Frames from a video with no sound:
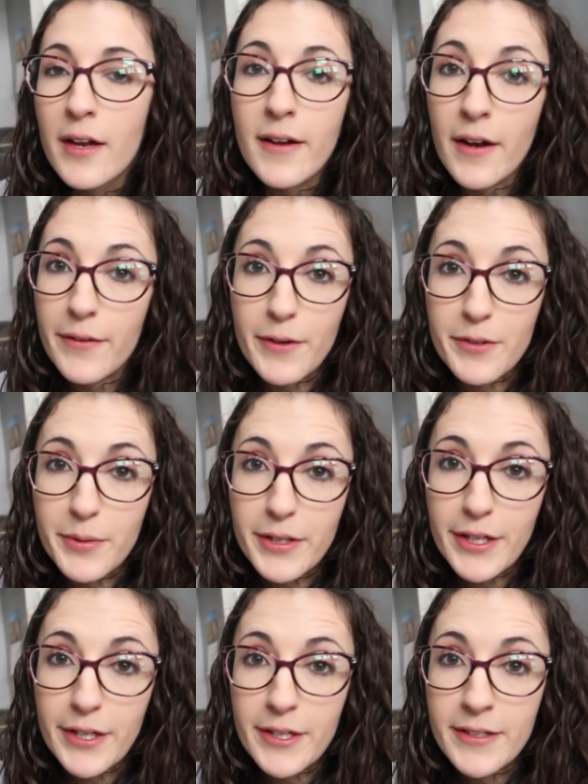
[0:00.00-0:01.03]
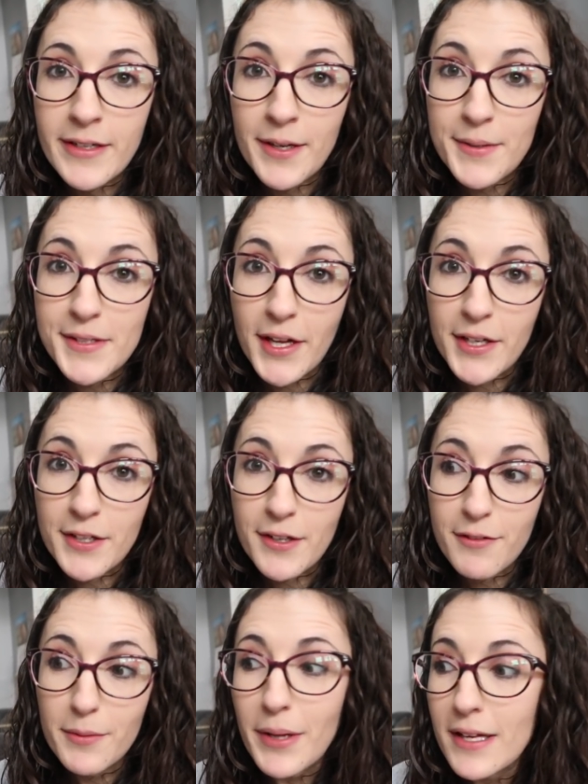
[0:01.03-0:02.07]
None of the roads were clear. I was sliding all
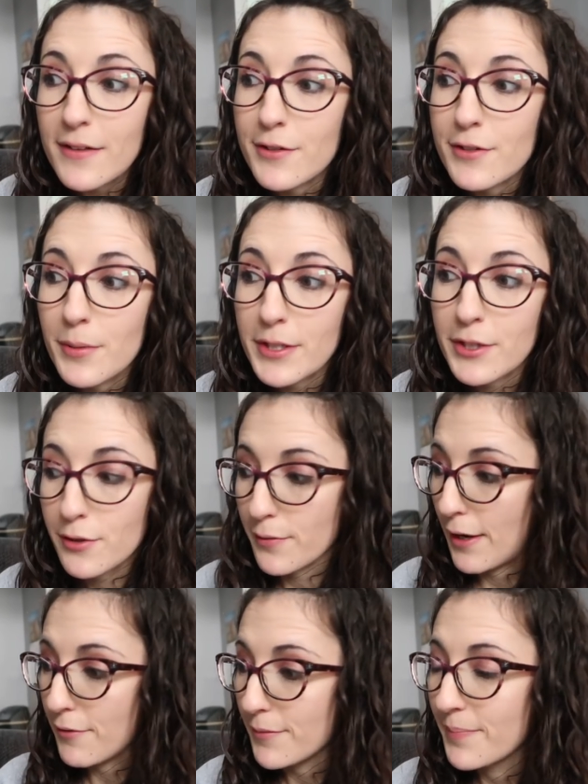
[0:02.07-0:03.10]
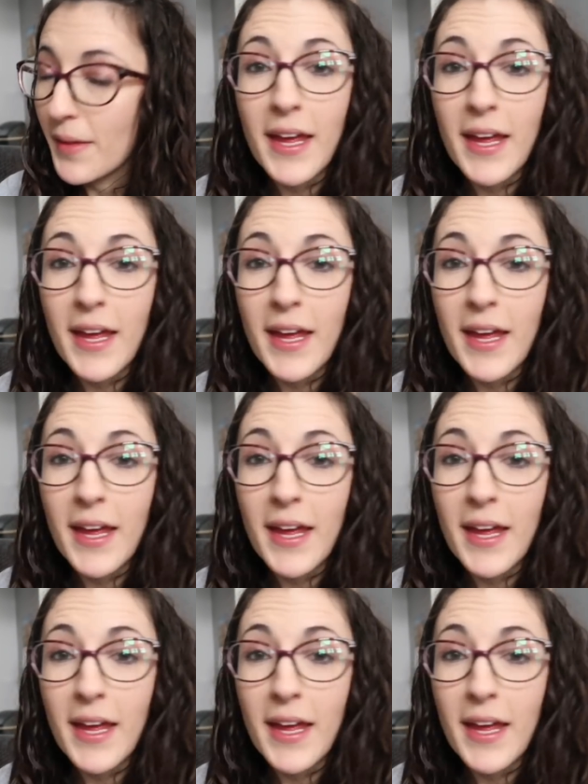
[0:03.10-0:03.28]
over the place, so I turned around